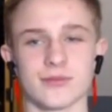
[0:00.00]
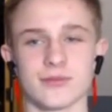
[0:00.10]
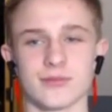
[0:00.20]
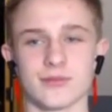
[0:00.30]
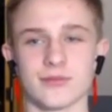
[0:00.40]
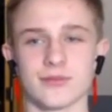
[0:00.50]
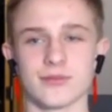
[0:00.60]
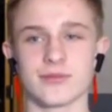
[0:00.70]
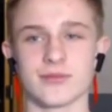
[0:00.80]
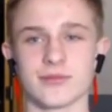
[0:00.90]

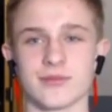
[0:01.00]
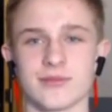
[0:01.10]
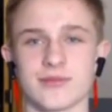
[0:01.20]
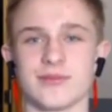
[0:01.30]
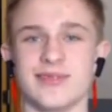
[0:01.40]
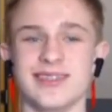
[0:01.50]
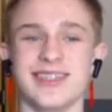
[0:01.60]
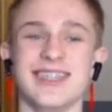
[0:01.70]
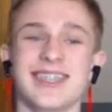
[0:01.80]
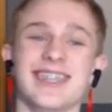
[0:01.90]

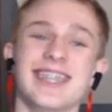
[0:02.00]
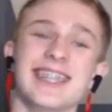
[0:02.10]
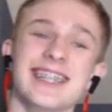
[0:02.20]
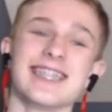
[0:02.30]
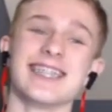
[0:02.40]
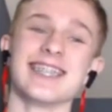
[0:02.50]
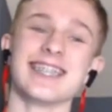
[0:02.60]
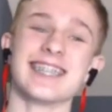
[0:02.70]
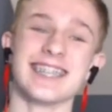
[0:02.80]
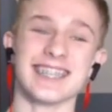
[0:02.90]

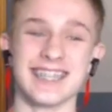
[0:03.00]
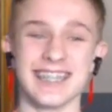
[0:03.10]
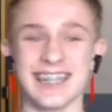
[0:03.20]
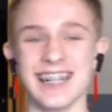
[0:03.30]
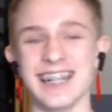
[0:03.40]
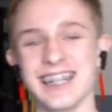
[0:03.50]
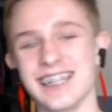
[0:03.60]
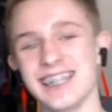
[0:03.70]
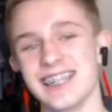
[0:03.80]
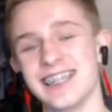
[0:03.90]

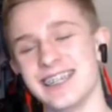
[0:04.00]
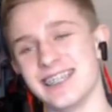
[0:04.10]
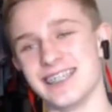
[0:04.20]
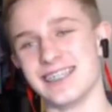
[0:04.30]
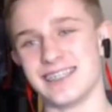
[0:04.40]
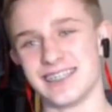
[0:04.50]
The person shown says nothing.